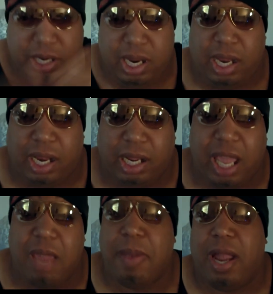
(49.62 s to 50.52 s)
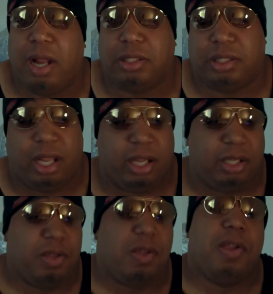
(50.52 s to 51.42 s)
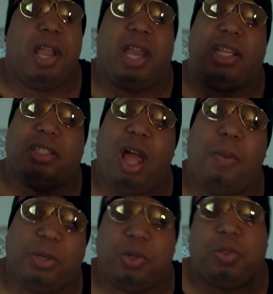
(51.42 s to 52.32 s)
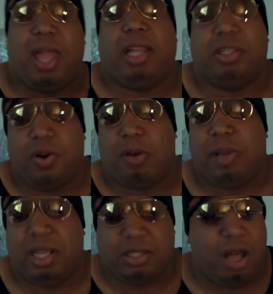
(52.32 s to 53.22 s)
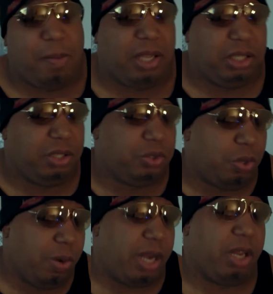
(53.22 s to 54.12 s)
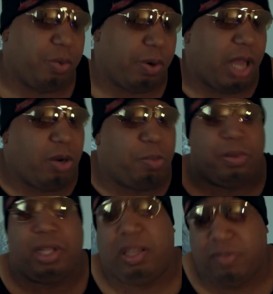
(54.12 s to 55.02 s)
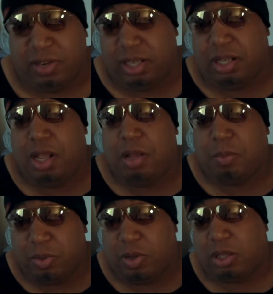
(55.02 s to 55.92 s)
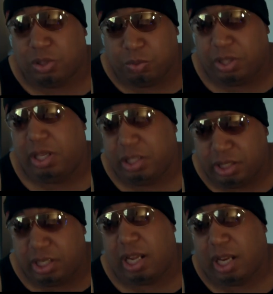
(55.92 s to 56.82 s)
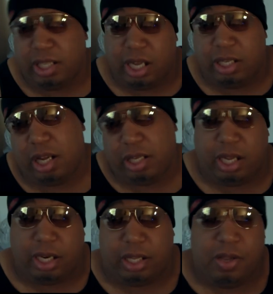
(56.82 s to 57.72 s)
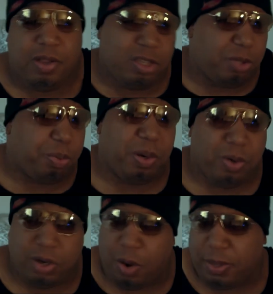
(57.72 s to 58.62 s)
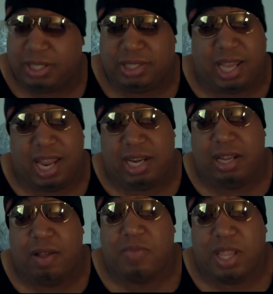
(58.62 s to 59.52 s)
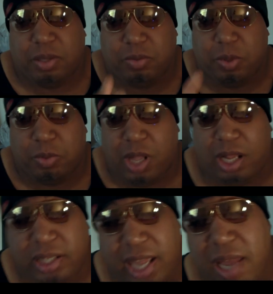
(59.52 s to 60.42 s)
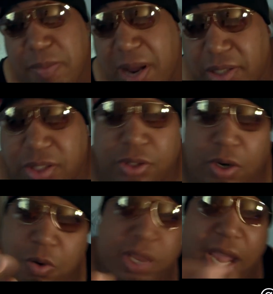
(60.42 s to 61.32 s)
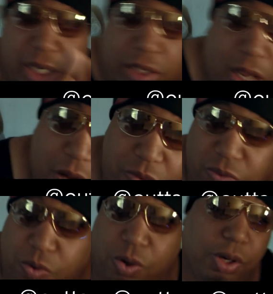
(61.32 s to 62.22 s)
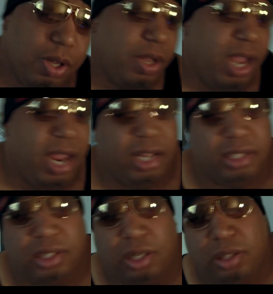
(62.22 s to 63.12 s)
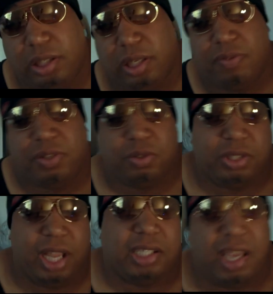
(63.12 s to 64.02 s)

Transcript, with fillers: and the gay marriage thing. And it's not what you think it's going to be. It's not my usual rhetoric where I don't believe in it because of religious yada yada yada yada yada. The Supreme Court already said that uh, gay marriages are okay to go for, and it's um, the individual states